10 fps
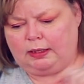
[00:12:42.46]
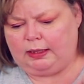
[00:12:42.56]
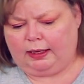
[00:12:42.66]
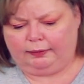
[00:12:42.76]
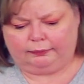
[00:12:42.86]

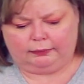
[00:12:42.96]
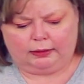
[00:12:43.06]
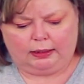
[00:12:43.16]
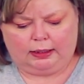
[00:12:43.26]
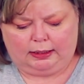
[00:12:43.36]
Yeah.
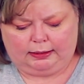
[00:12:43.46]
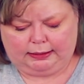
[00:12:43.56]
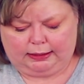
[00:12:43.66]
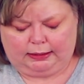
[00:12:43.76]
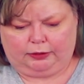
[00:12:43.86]
And
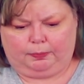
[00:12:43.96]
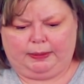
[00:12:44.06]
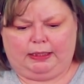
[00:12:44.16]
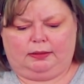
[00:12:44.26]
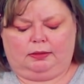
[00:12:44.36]
take another
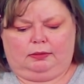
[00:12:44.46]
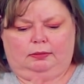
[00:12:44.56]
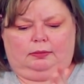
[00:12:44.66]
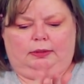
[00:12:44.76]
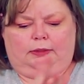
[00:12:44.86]
piece.
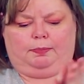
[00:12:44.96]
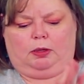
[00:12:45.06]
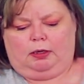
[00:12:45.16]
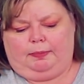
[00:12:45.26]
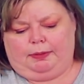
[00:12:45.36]
Let's
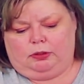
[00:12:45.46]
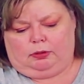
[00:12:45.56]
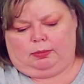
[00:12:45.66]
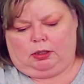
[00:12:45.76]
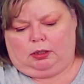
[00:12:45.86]
ball it up
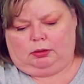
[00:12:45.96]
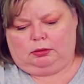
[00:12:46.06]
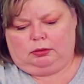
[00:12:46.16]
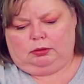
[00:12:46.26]
into a ball.